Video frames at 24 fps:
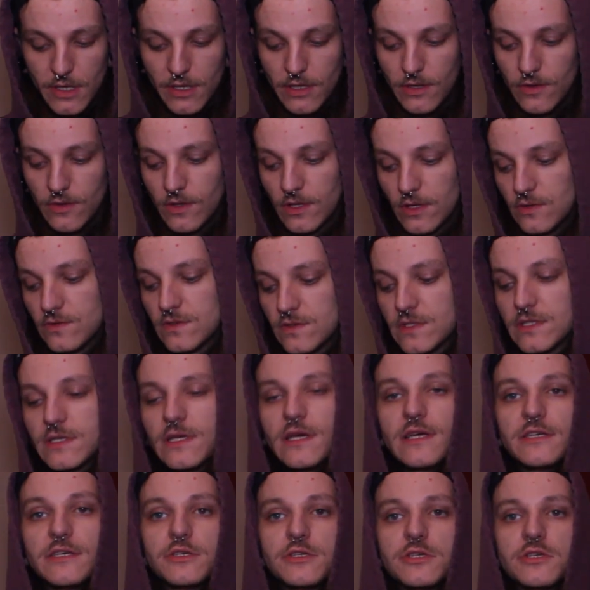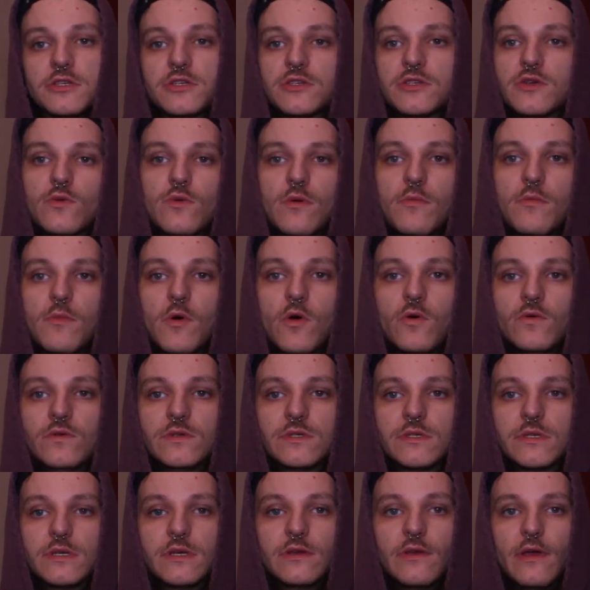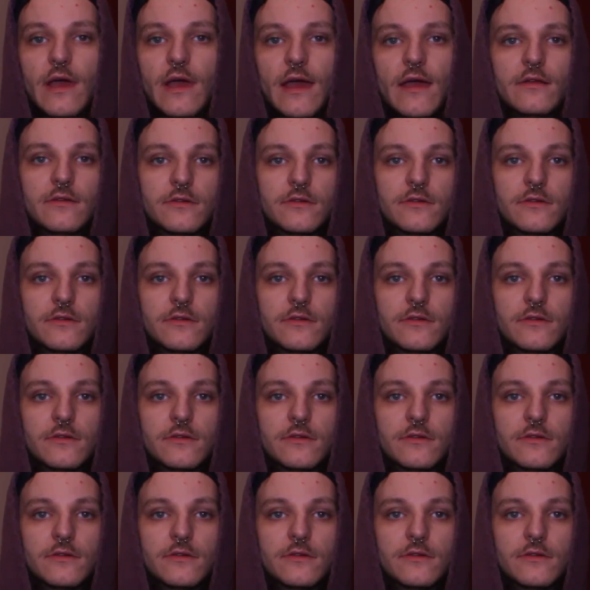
you can use it as just a remote to